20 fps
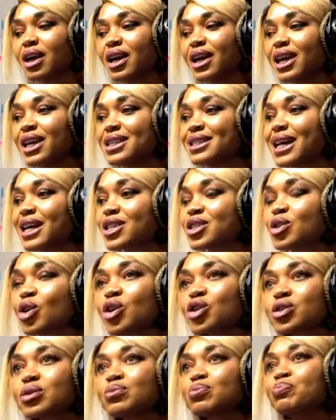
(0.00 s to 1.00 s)
it has
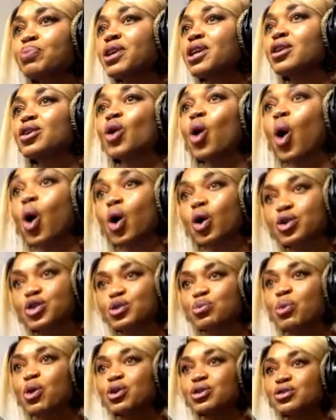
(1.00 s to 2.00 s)
not been all
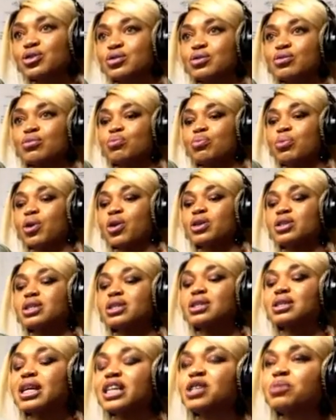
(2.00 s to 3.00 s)
smooth, but
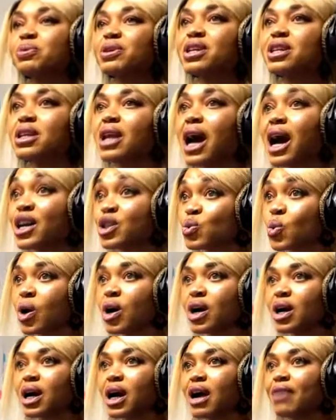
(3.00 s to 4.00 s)
it has been hard
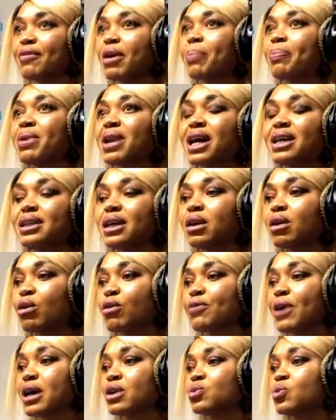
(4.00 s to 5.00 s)
work. I've applied a lot of
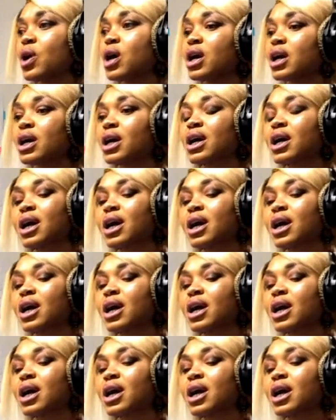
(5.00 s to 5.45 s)
hard work.